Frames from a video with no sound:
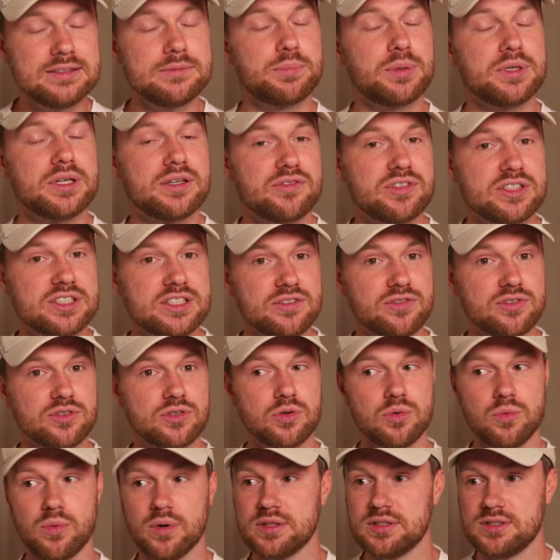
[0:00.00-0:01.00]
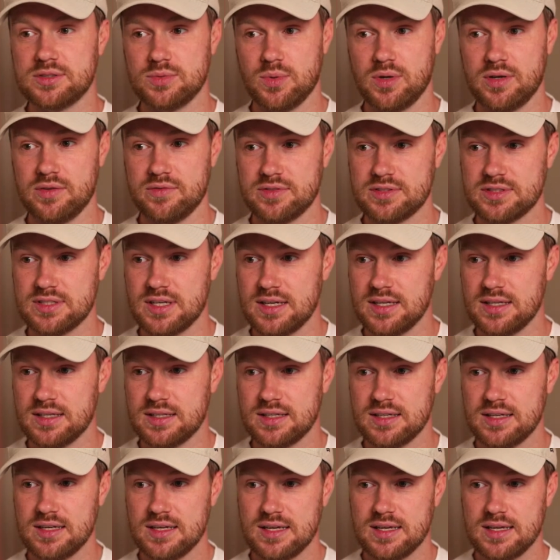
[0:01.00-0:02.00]
difficult one to
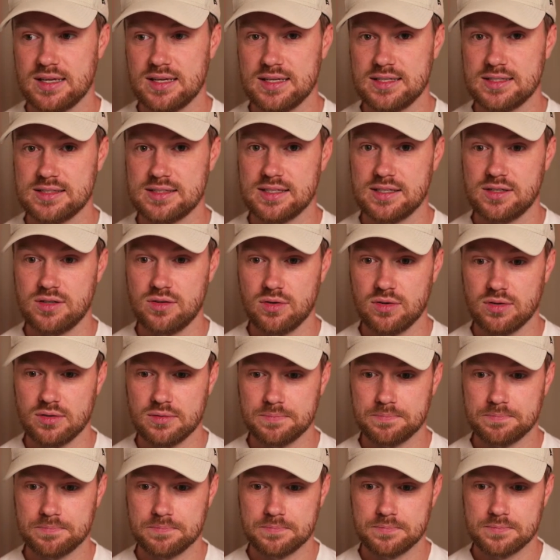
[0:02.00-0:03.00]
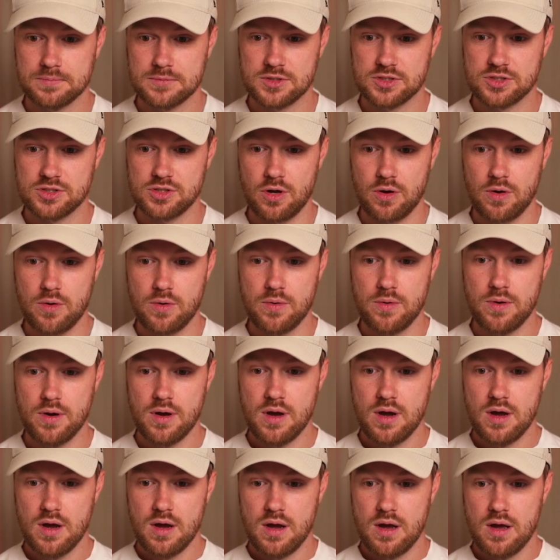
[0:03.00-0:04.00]
overtake, is it not? So,
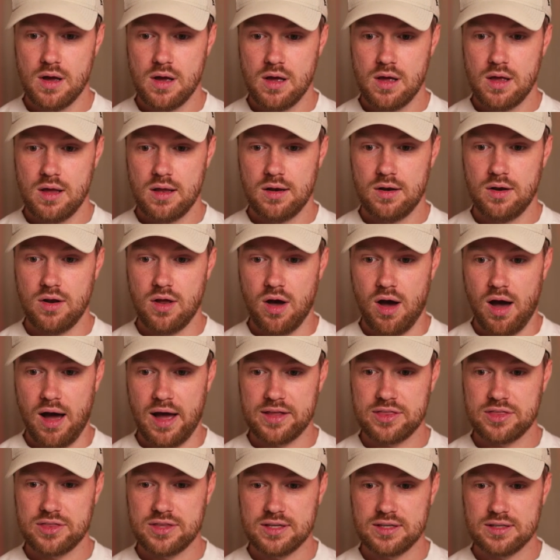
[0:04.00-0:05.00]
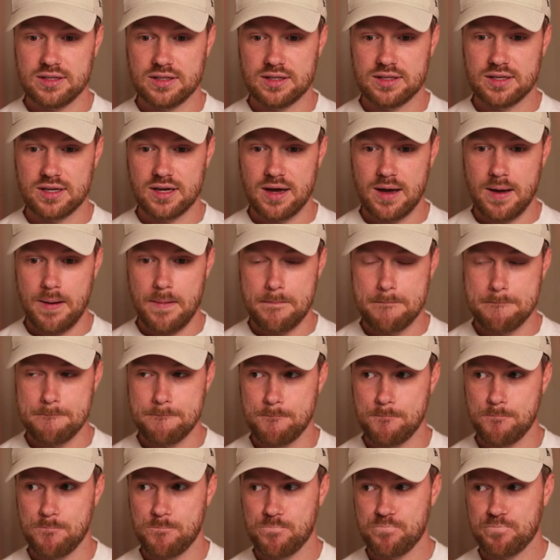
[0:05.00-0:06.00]
look, I think
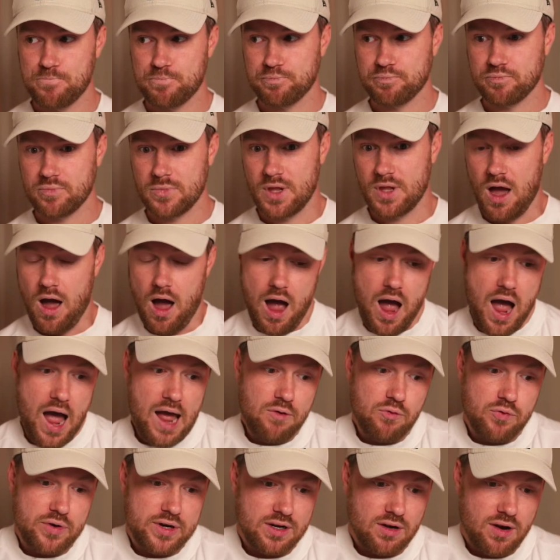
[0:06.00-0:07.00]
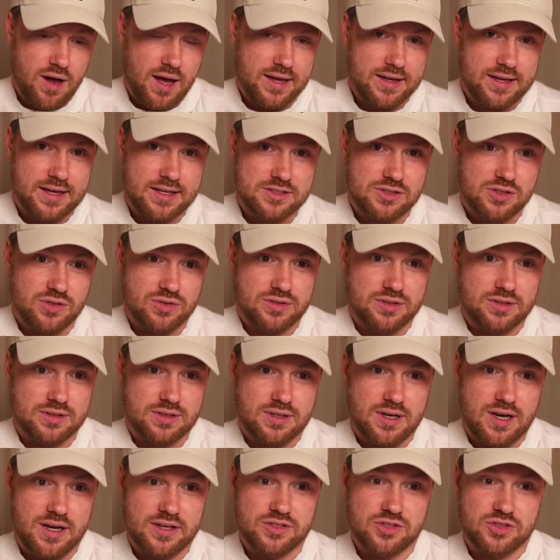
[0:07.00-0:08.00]
I really like Catalonia
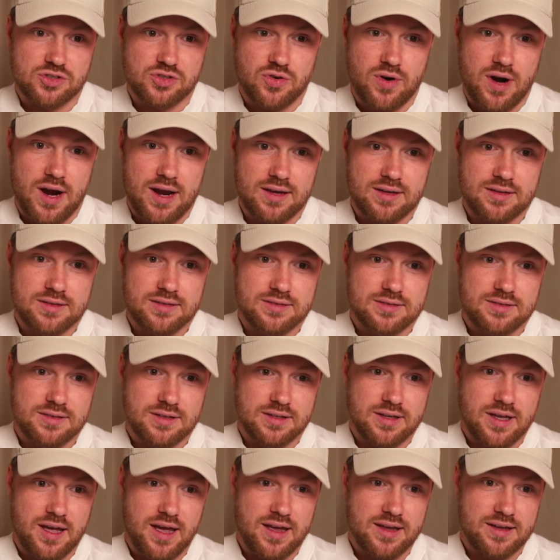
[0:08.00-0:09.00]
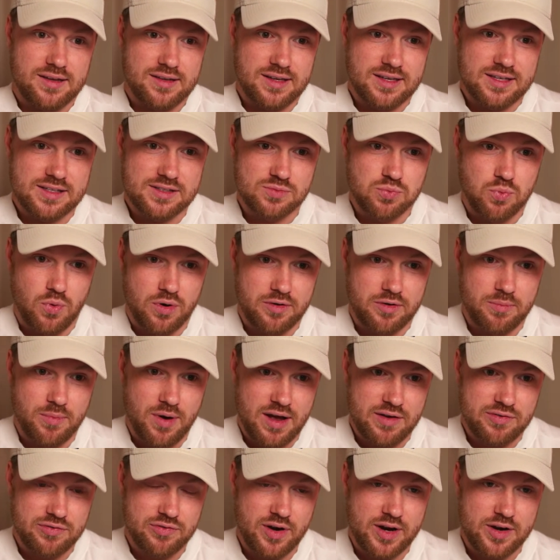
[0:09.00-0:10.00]
as a track. Okay, it's one of my
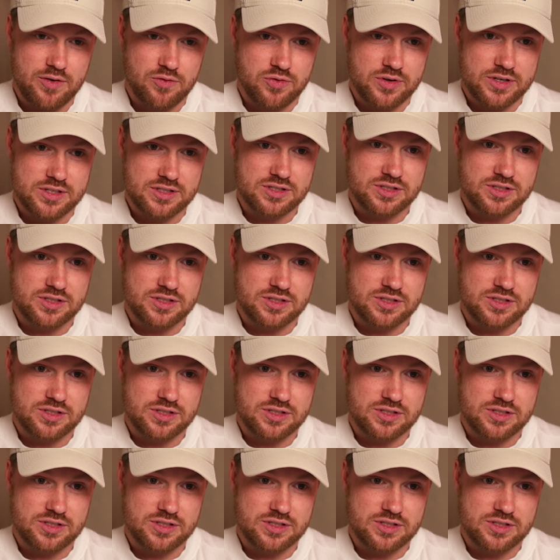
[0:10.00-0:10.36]
favourites to